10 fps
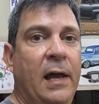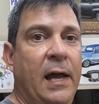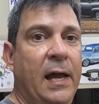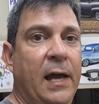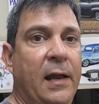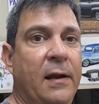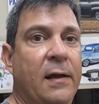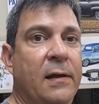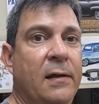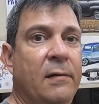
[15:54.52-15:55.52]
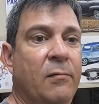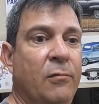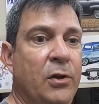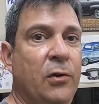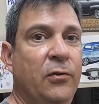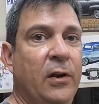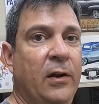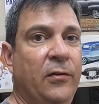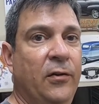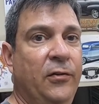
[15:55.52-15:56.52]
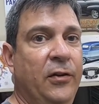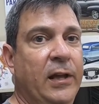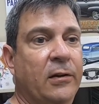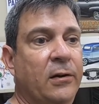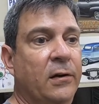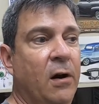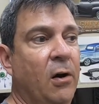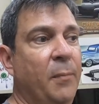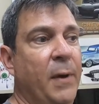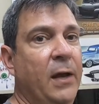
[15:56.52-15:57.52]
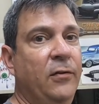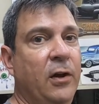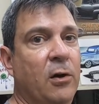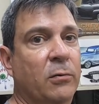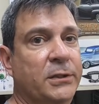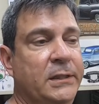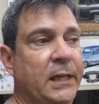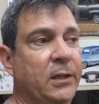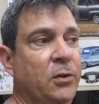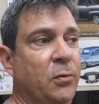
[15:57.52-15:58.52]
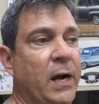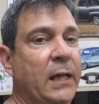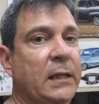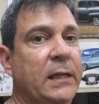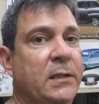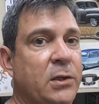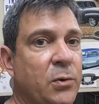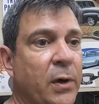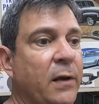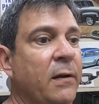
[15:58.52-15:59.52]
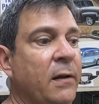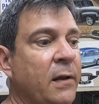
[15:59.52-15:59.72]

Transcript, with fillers: and use it as a sealer. Our base coat will stick directly to it.